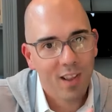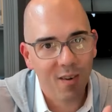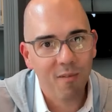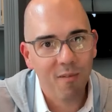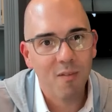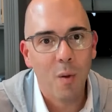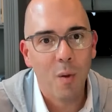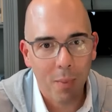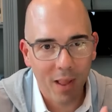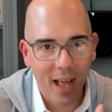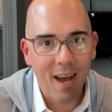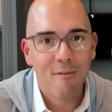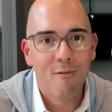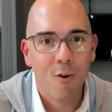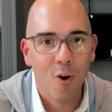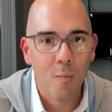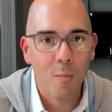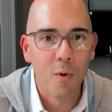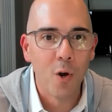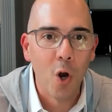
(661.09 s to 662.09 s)
of the
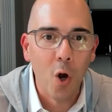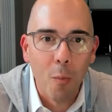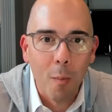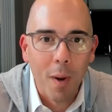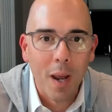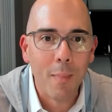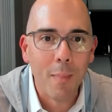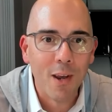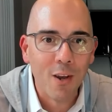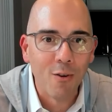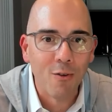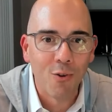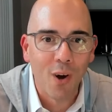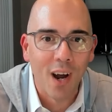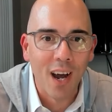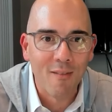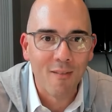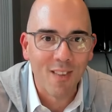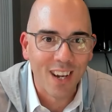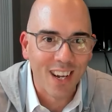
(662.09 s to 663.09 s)
platform. Maybe you
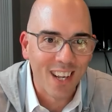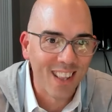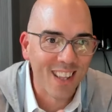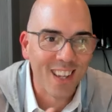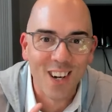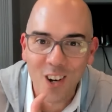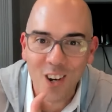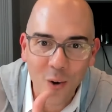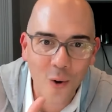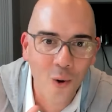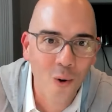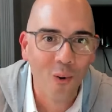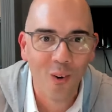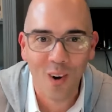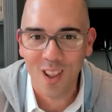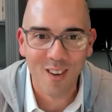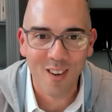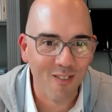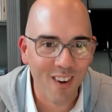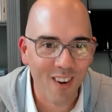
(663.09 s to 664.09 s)
drive the clinical or
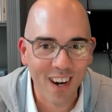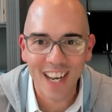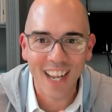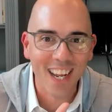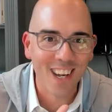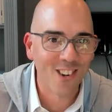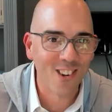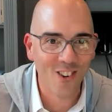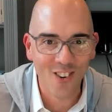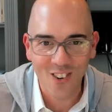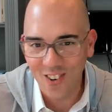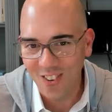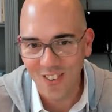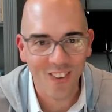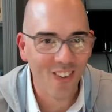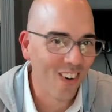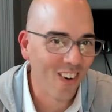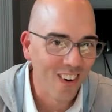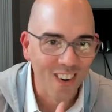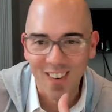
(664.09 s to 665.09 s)
the financial
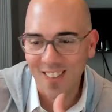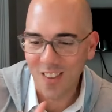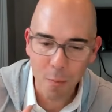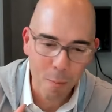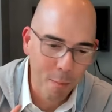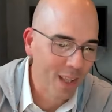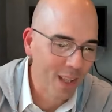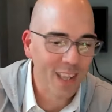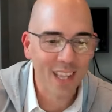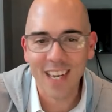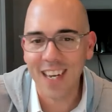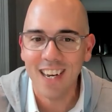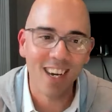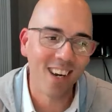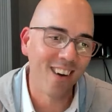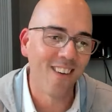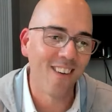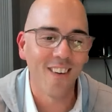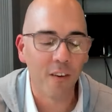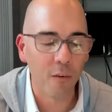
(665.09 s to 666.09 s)
or the billing
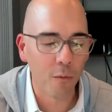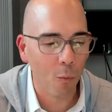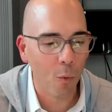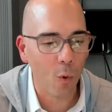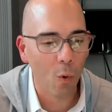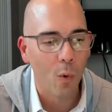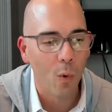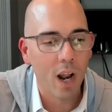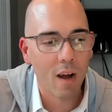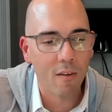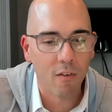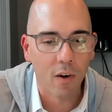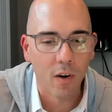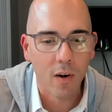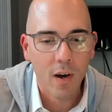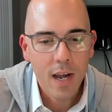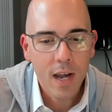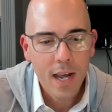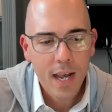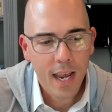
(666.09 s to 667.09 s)
or whatever.
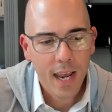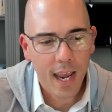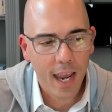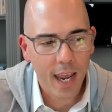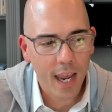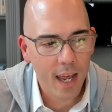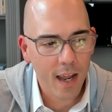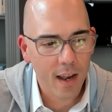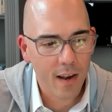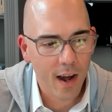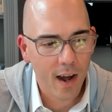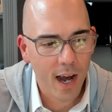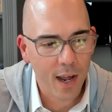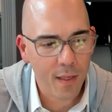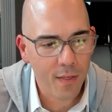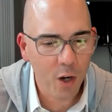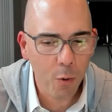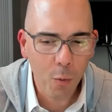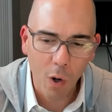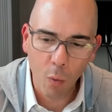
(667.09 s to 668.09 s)
And I
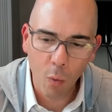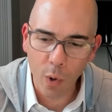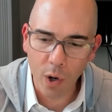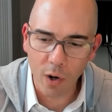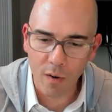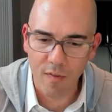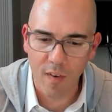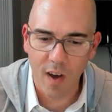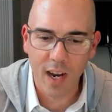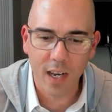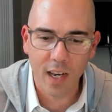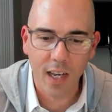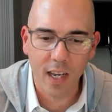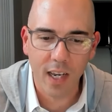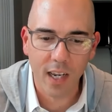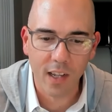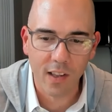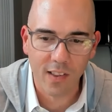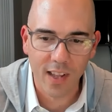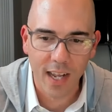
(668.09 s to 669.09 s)
think what we're finding
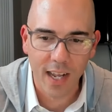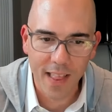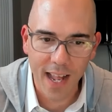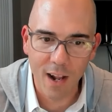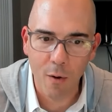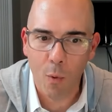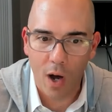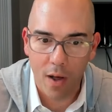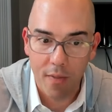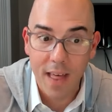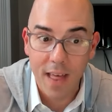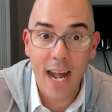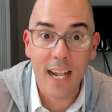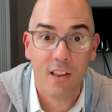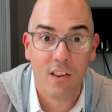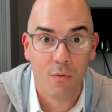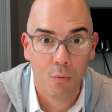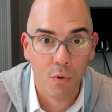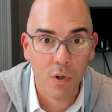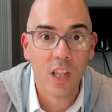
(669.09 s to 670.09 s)
is that while
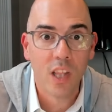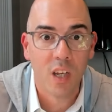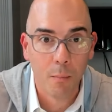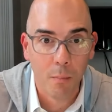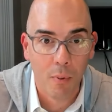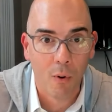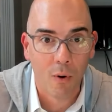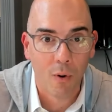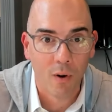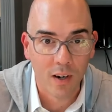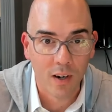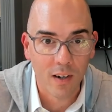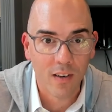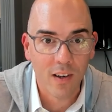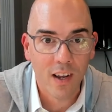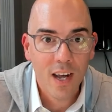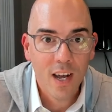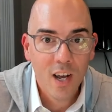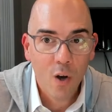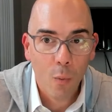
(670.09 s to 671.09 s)
that's really important,
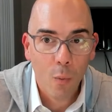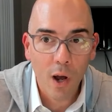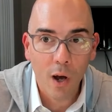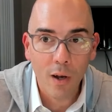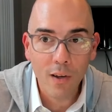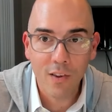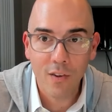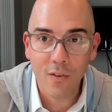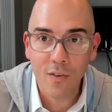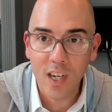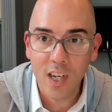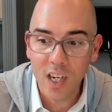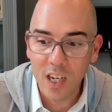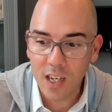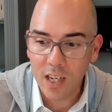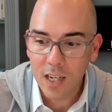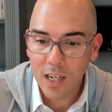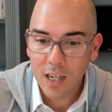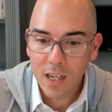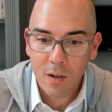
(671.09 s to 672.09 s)
we also need
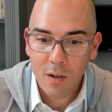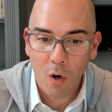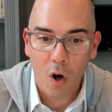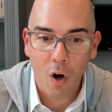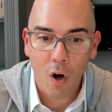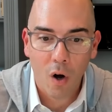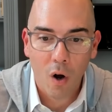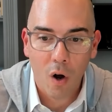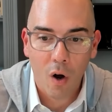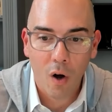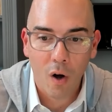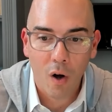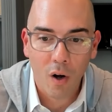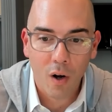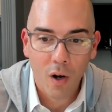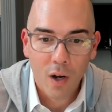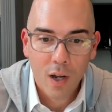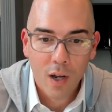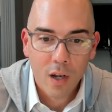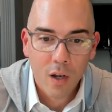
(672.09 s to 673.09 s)

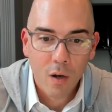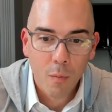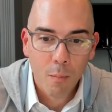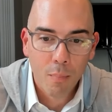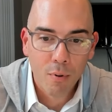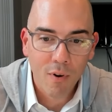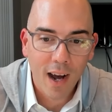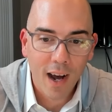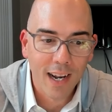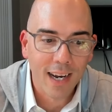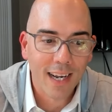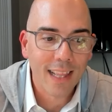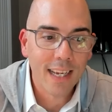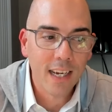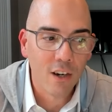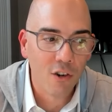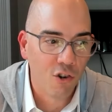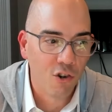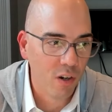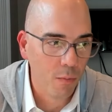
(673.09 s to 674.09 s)
our product
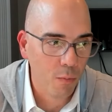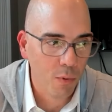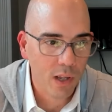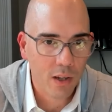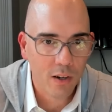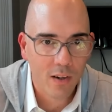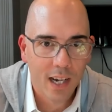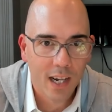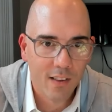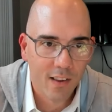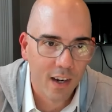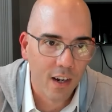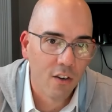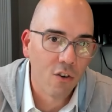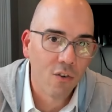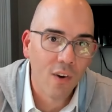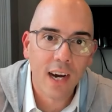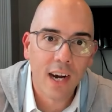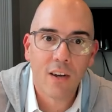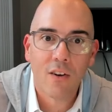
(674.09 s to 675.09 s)
leadership, whether that's at a
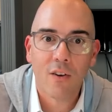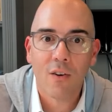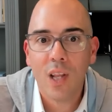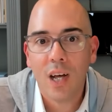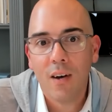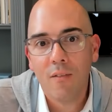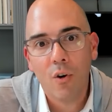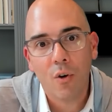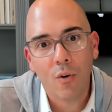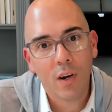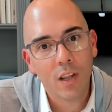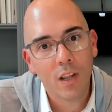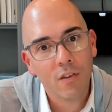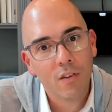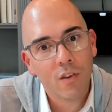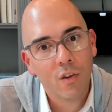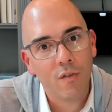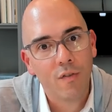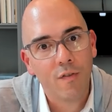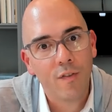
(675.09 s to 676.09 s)
director level or others,
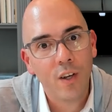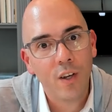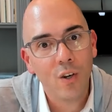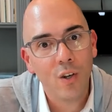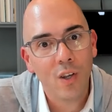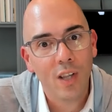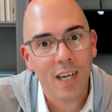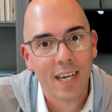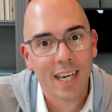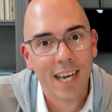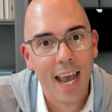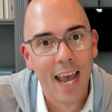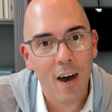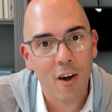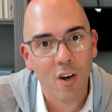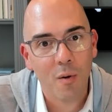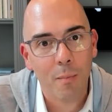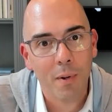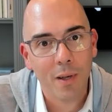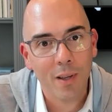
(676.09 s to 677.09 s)
to feel
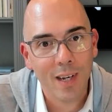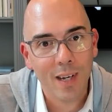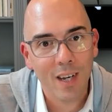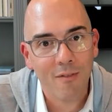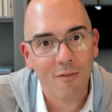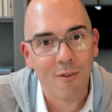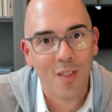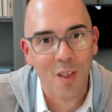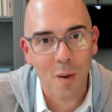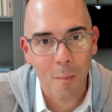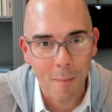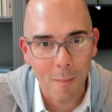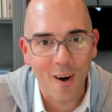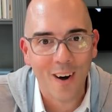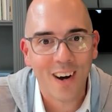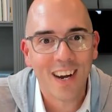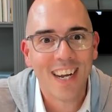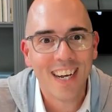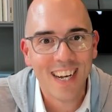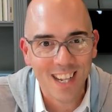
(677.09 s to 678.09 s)
accountability for the
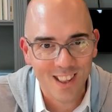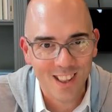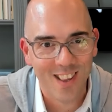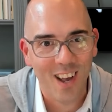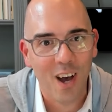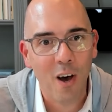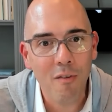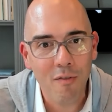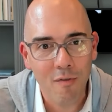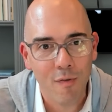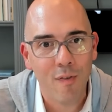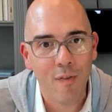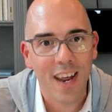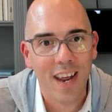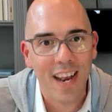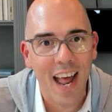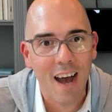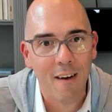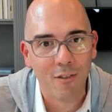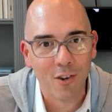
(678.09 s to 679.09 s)
market itself
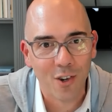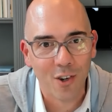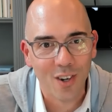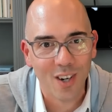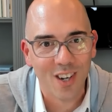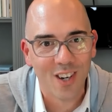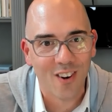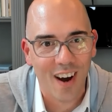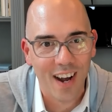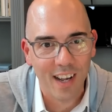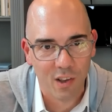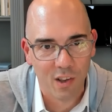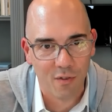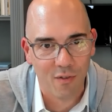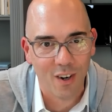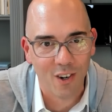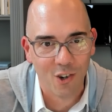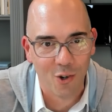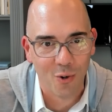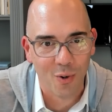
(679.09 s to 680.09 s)
and have good
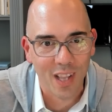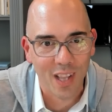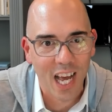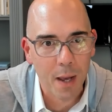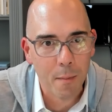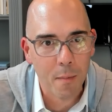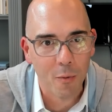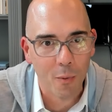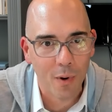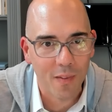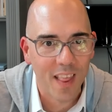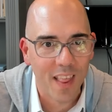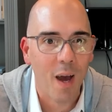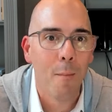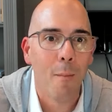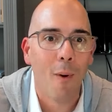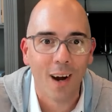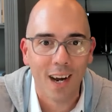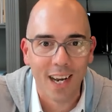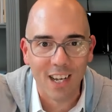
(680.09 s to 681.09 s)
cross-functional alignment with that
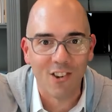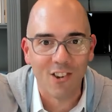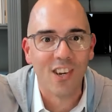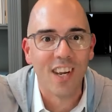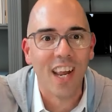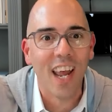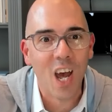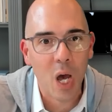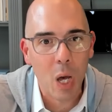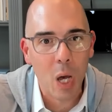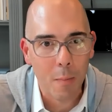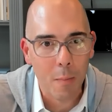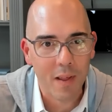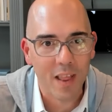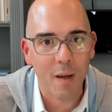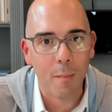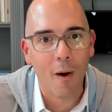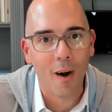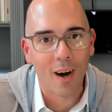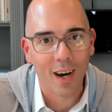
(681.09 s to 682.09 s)
market GM and
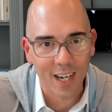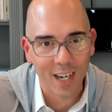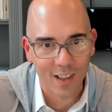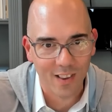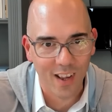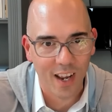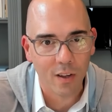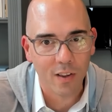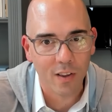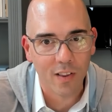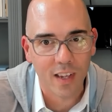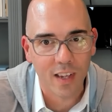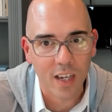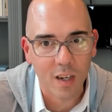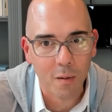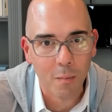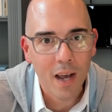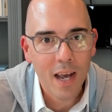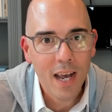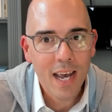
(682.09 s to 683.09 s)
the market sales
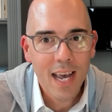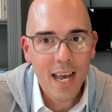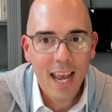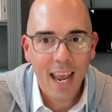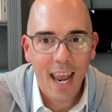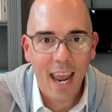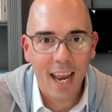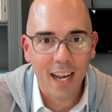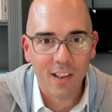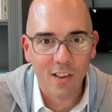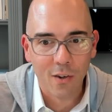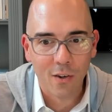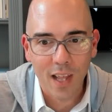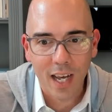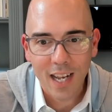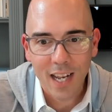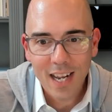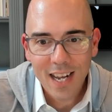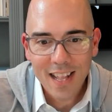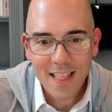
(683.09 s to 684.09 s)
team. And so
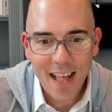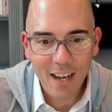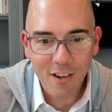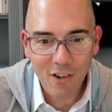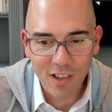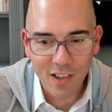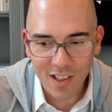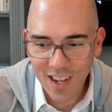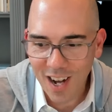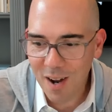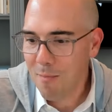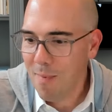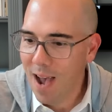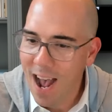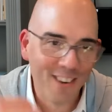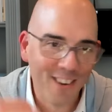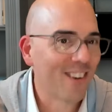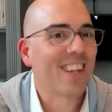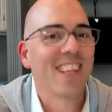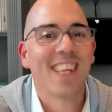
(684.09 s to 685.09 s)
that's just not
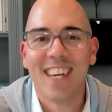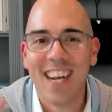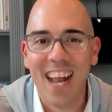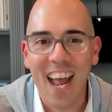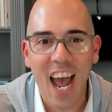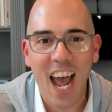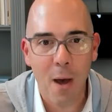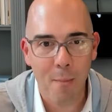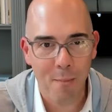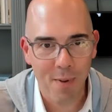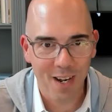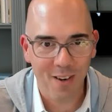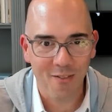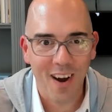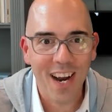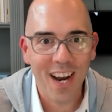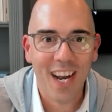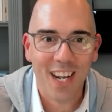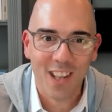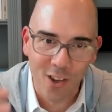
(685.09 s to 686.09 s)
magically going to happen,
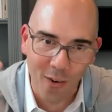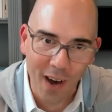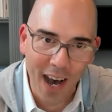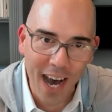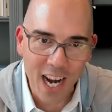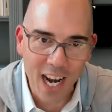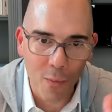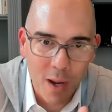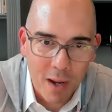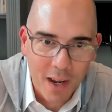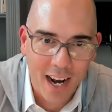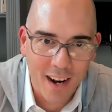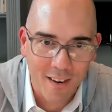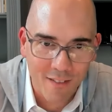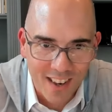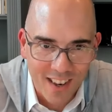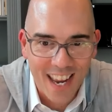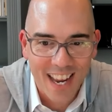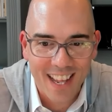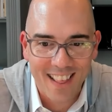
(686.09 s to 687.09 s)
right? And so how do we kind
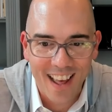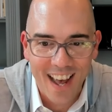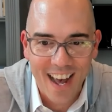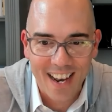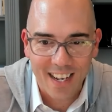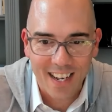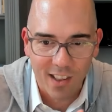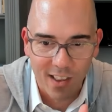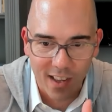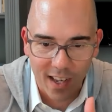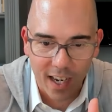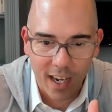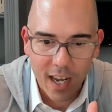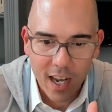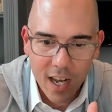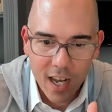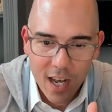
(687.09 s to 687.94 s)
of take that and say